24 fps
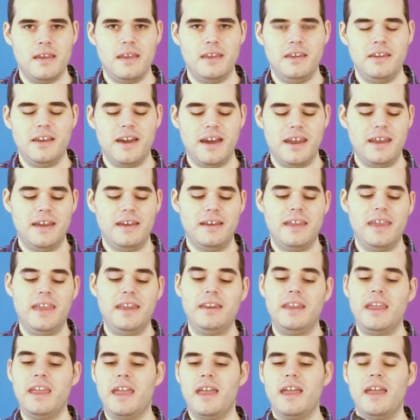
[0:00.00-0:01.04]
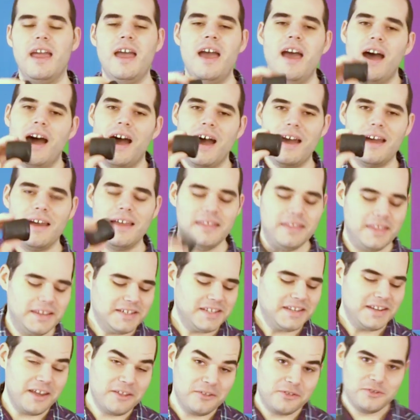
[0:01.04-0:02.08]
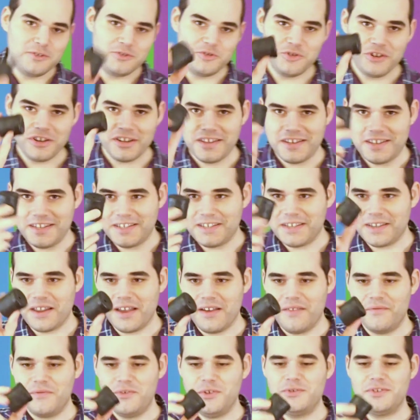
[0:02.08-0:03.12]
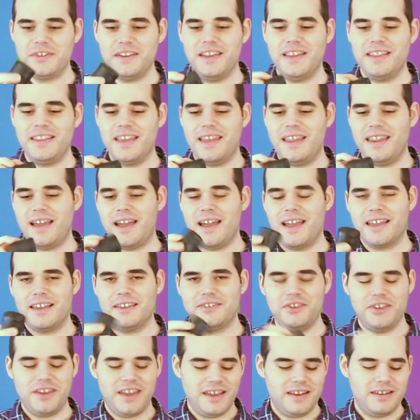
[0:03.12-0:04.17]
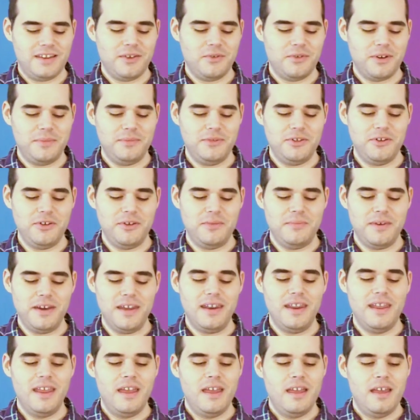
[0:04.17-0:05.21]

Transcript: And you gotta, and this is another little trick, this is of using it that I guess you can't tell what I'm doing, but